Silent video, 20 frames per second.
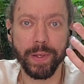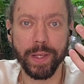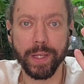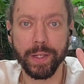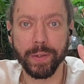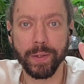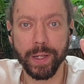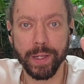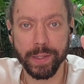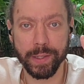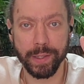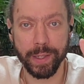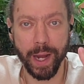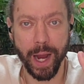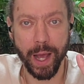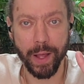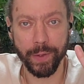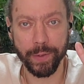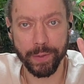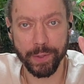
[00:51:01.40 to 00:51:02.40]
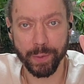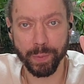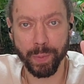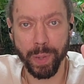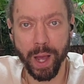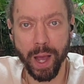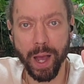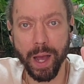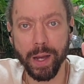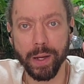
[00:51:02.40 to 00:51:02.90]
ego has gathered its
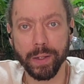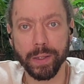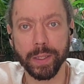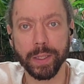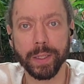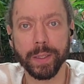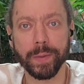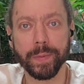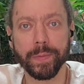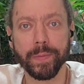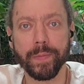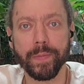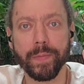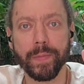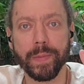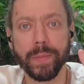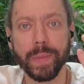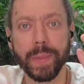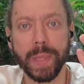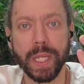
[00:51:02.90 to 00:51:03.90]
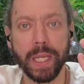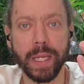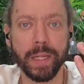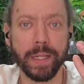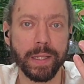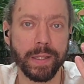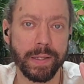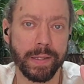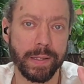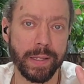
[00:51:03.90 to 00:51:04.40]
power in
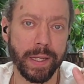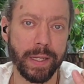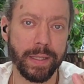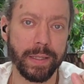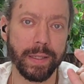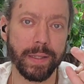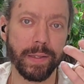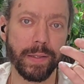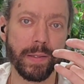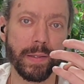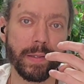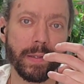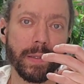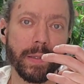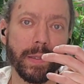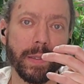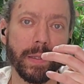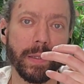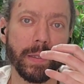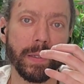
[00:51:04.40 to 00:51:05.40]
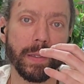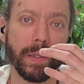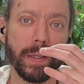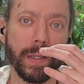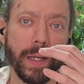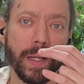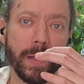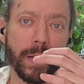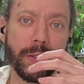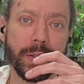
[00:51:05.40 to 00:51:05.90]
its sickness,
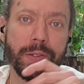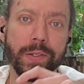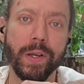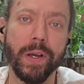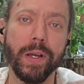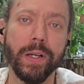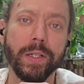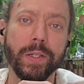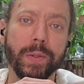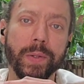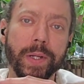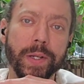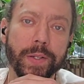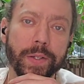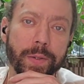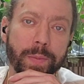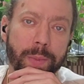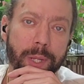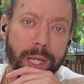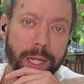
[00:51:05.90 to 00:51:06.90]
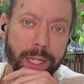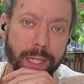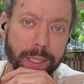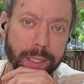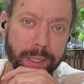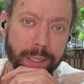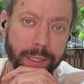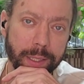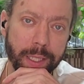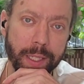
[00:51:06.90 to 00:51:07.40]
it is not going to admit it.
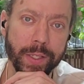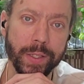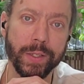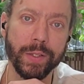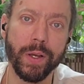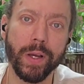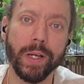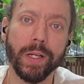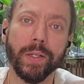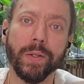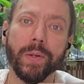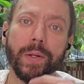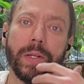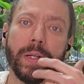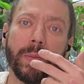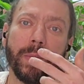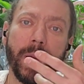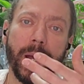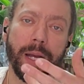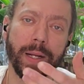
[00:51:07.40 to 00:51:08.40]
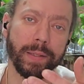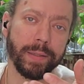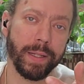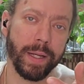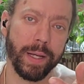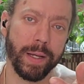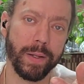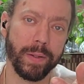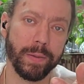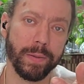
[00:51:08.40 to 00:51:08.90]
It's not going to back
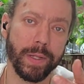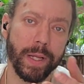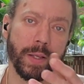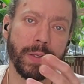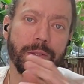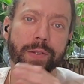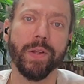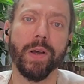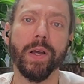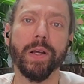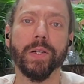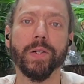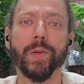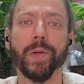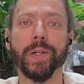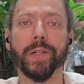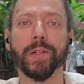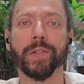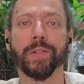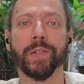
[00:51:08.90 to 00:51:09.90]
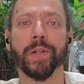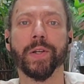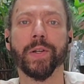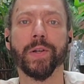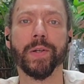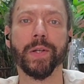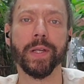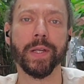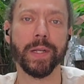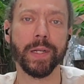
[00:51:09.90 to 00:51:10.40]
down. It's not going to
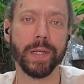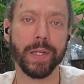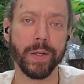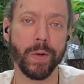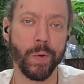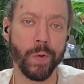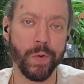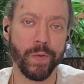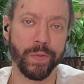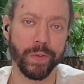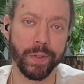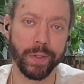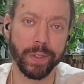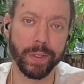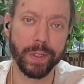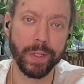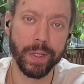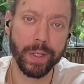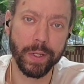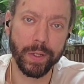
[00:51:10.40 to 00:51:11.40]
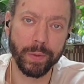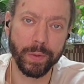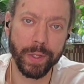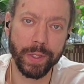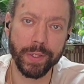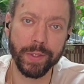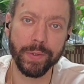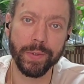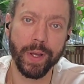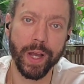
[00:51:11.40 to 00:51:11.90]
turn it over.
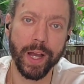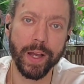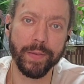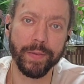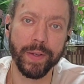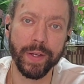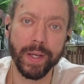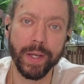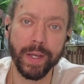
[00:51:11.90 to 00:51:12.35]
Once you have